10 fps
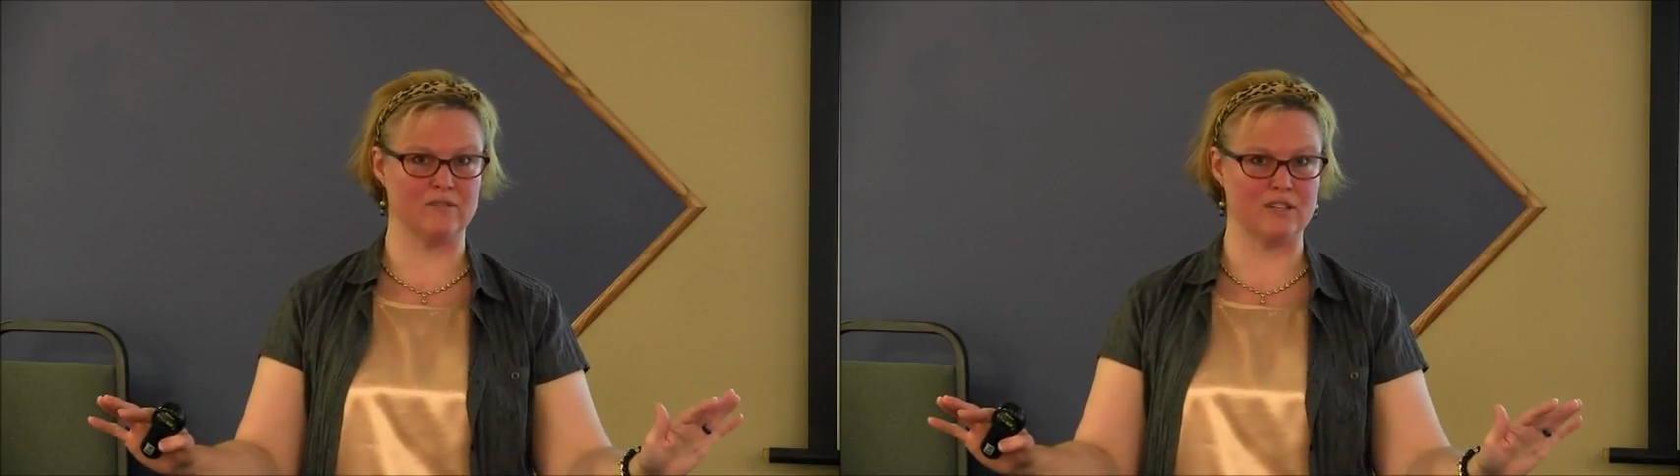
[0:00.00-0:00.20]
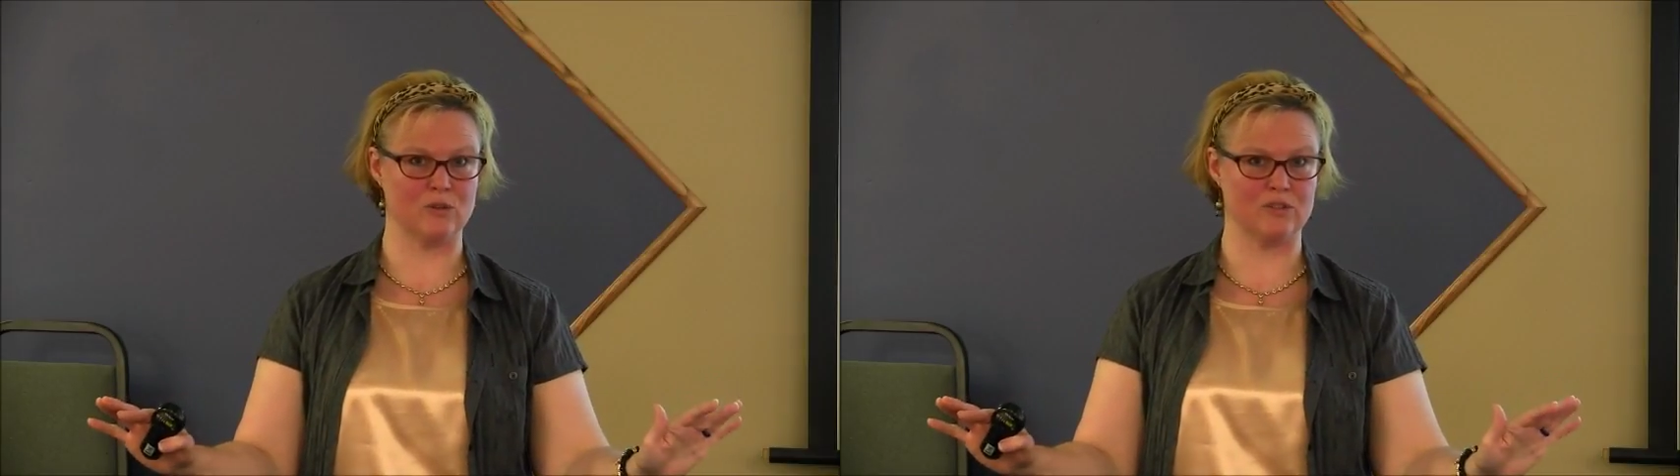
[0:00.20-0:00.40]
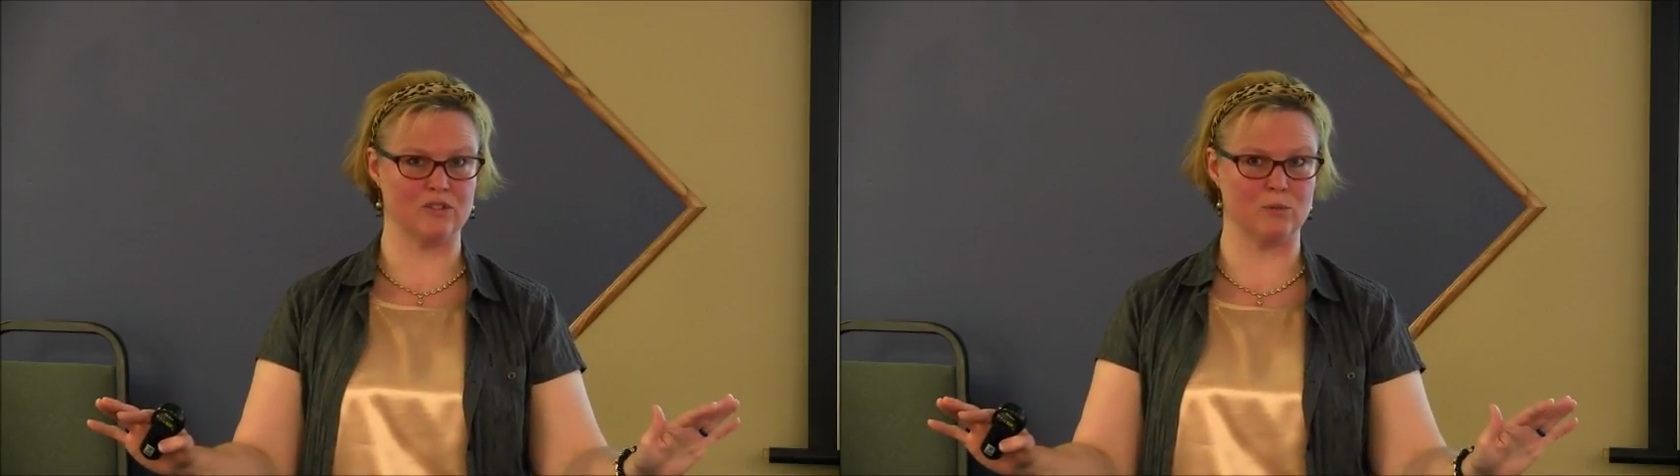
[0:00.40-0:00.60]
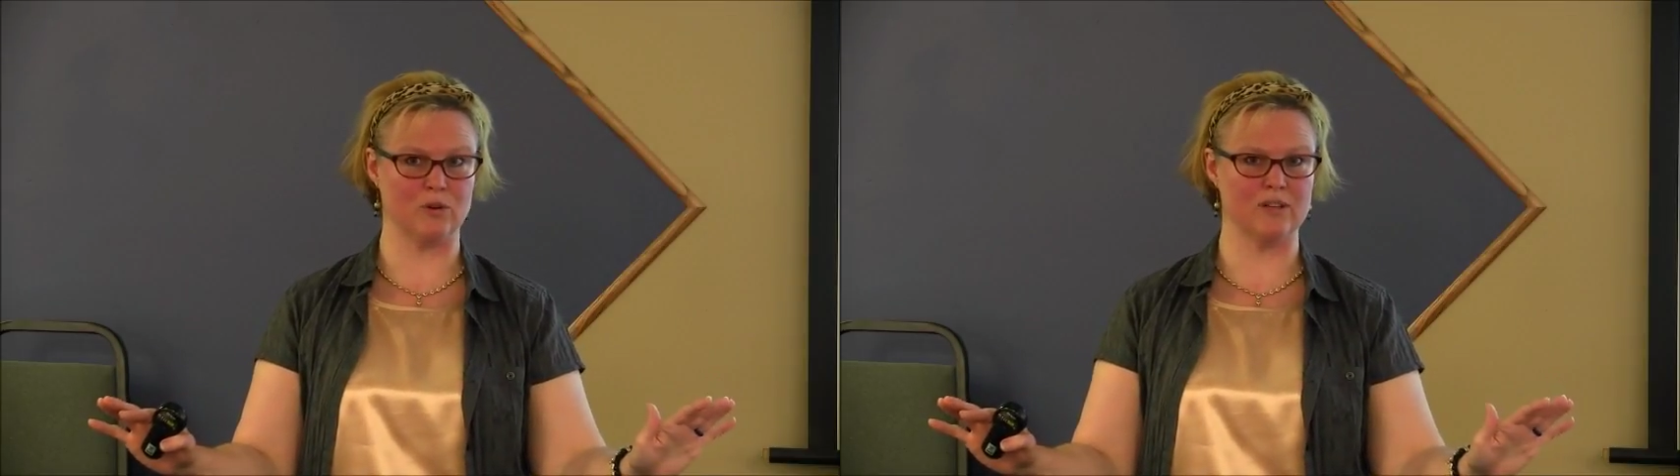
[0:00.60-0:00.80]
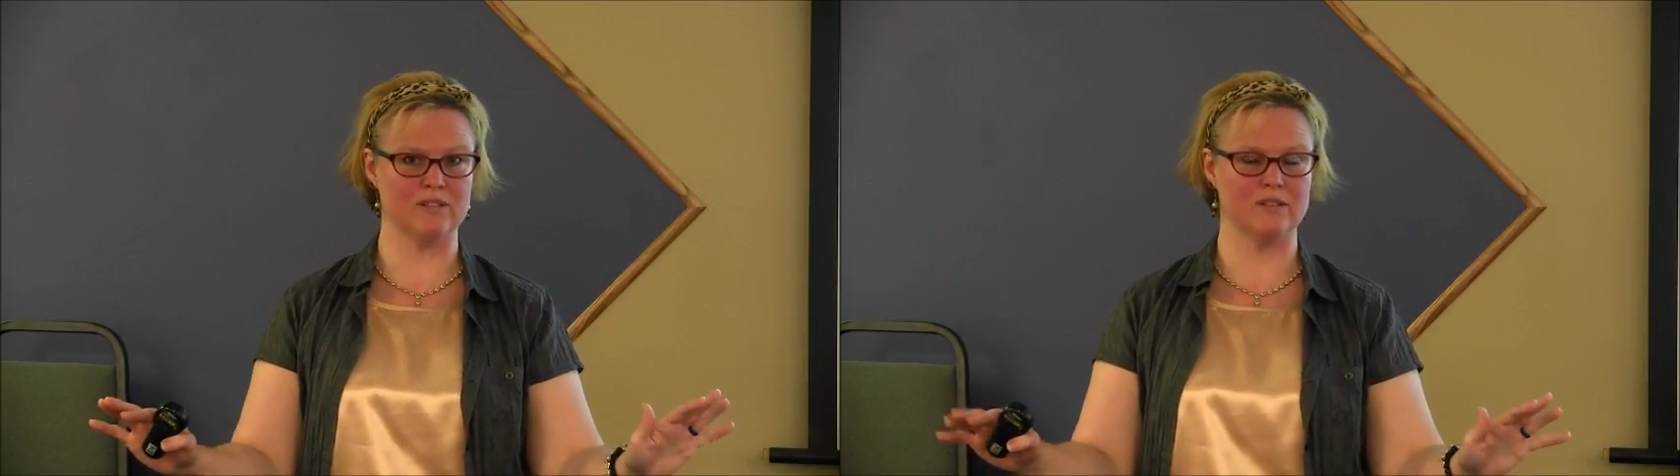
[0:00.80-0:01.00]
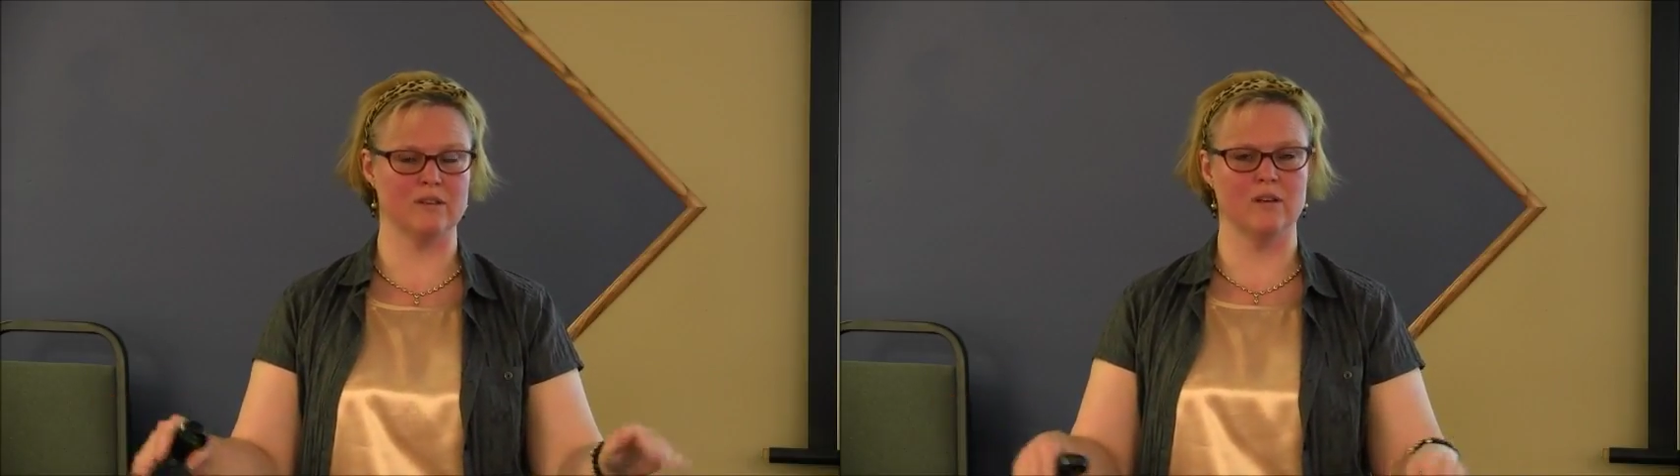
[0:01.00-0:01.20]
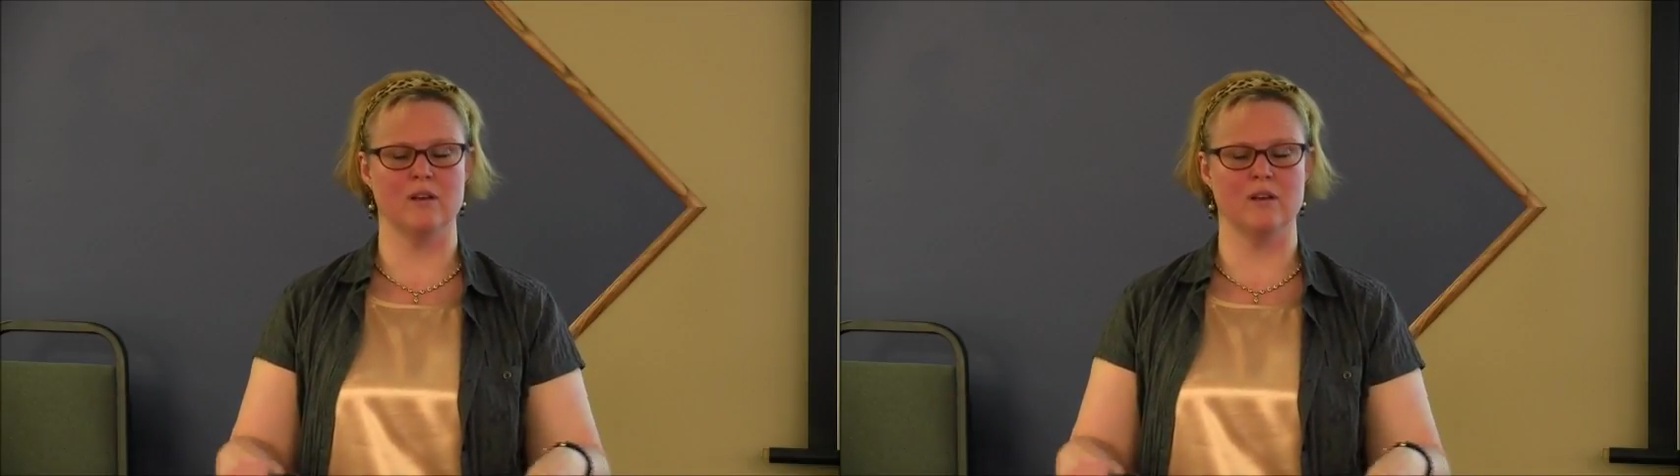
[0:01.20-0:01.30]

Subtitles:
and visual supports.